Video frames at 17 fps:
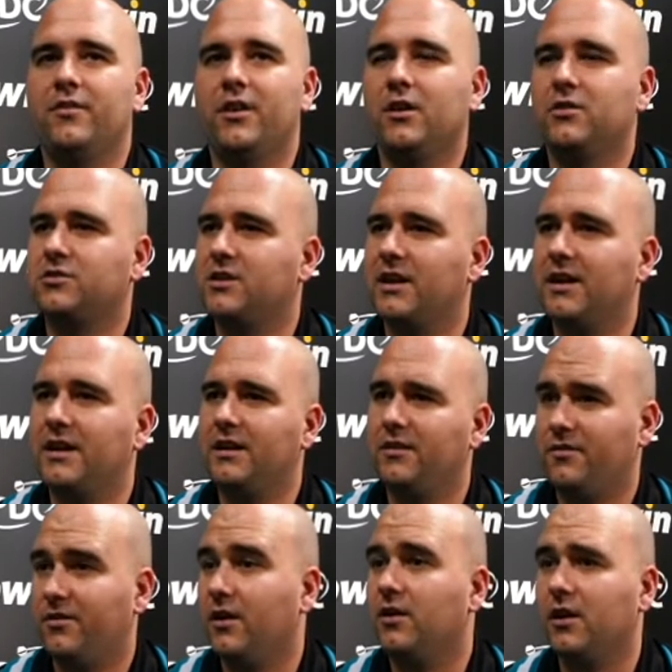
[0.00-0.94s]
lost in it,
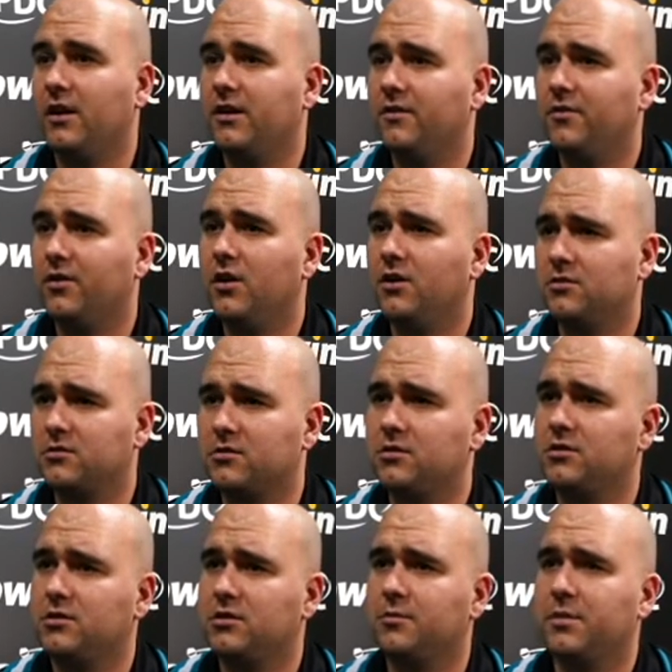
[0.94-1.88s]
you felt like you've
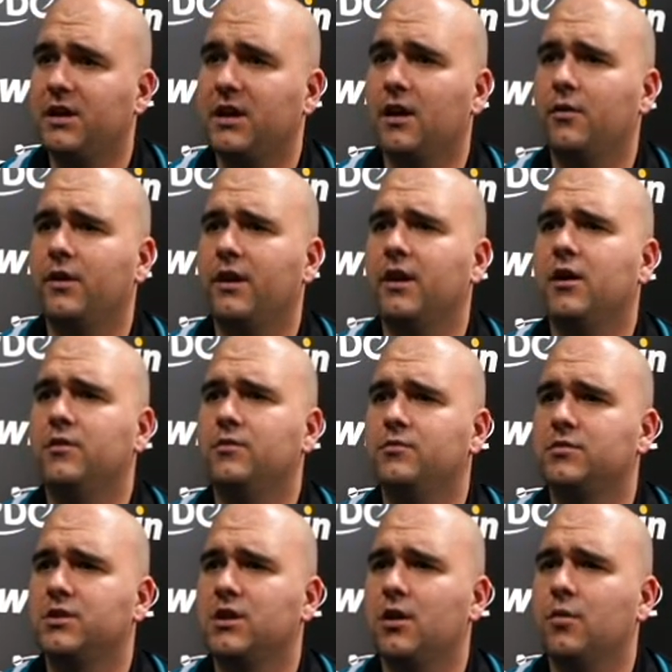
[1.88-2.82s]
lost, you should be going
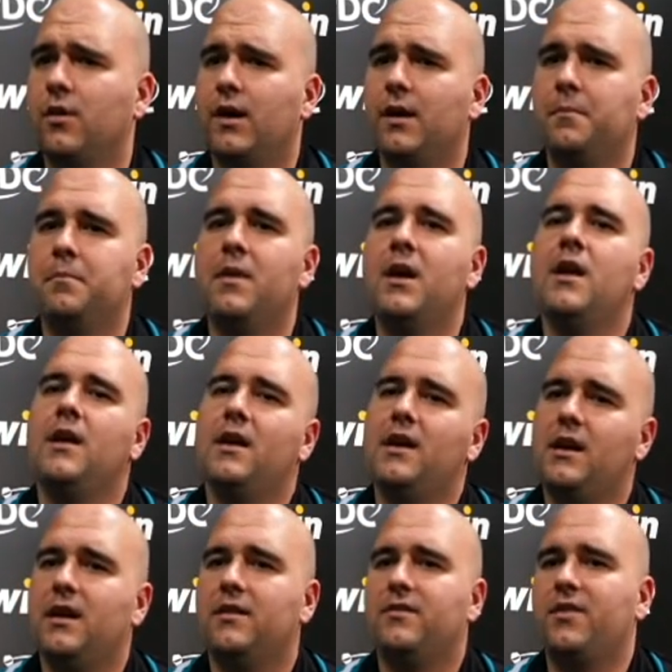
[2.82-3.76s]
home. So I
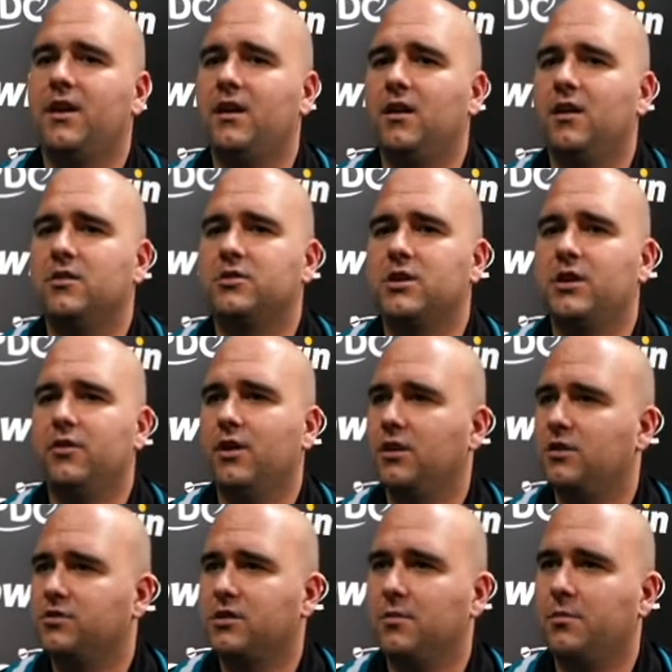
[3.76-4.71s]
think last year I
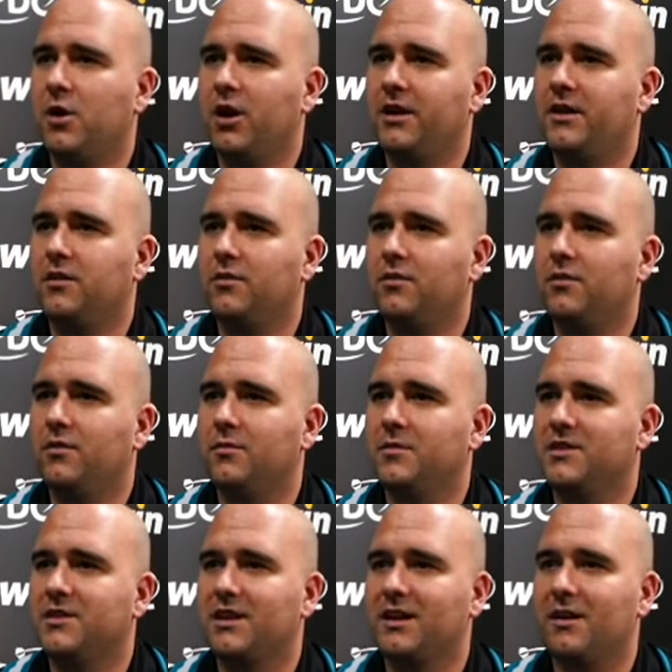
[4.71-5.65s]
lost to Michael. I
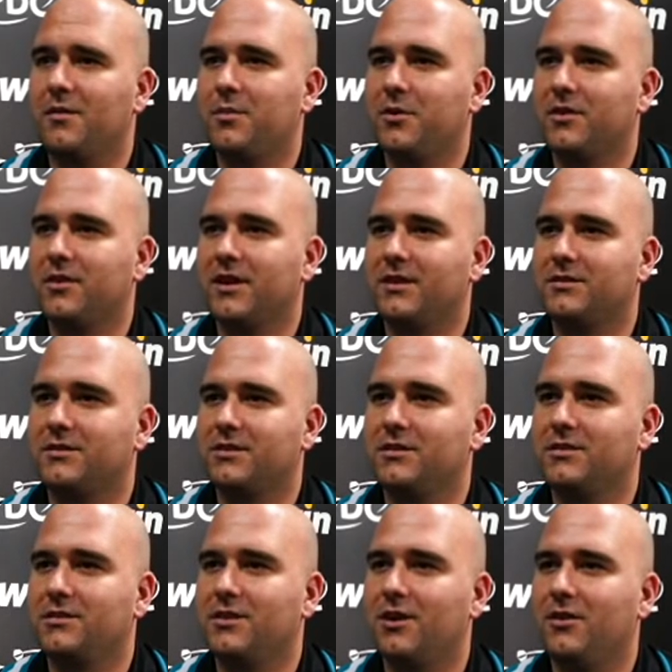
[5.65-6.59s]
missed a couple of darts
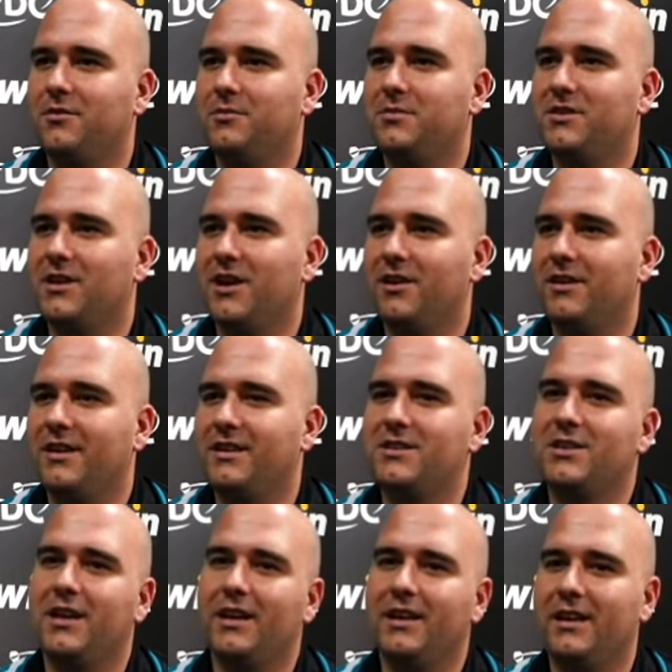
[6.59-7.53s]
at the top. So
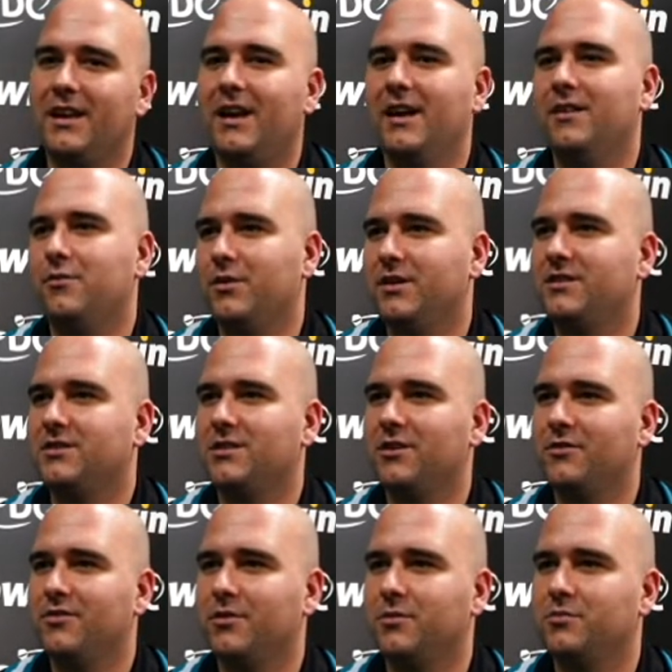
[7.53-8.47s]
this year, yeah, we're
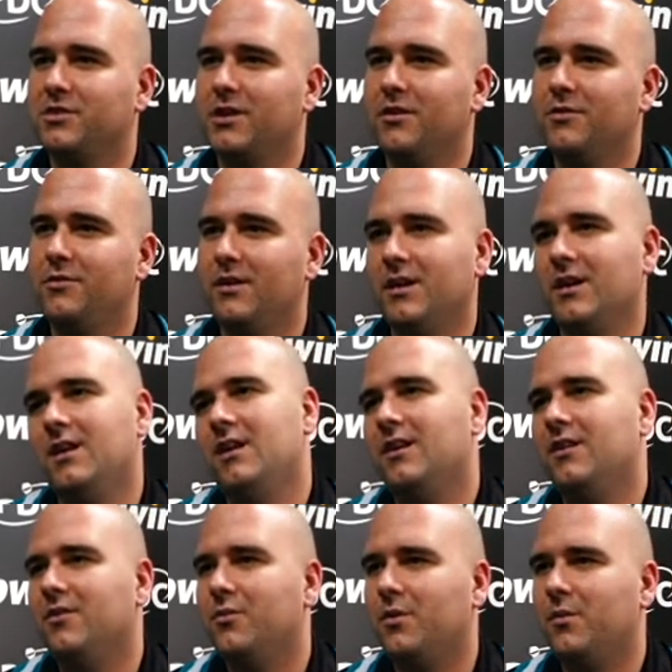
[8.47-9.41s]
2 from 2.
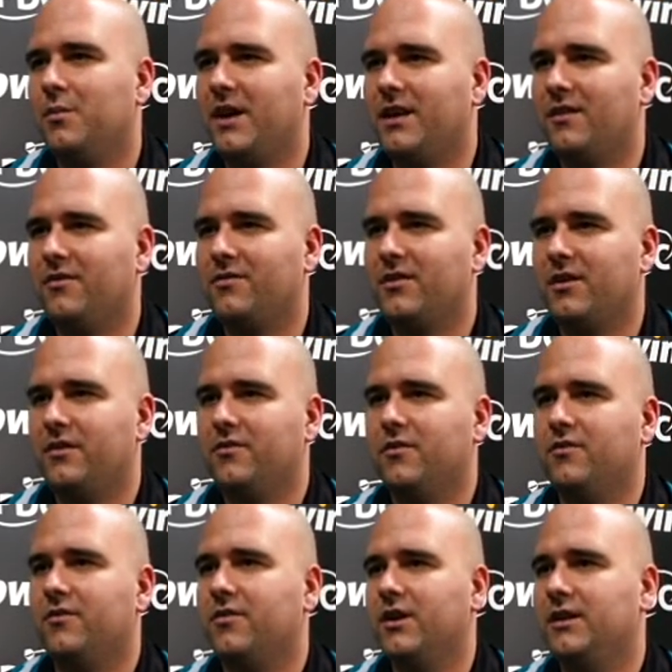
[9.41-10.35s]
We'll make that 3
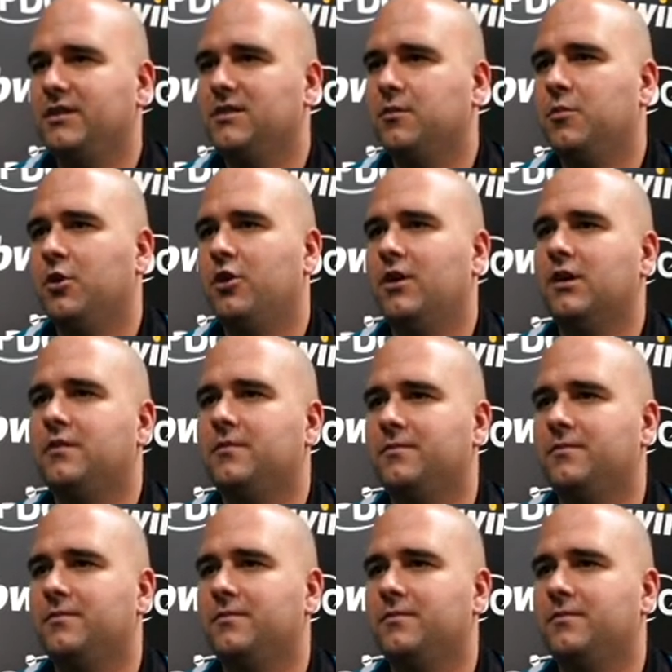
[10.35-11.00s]
from 3 tomorrow.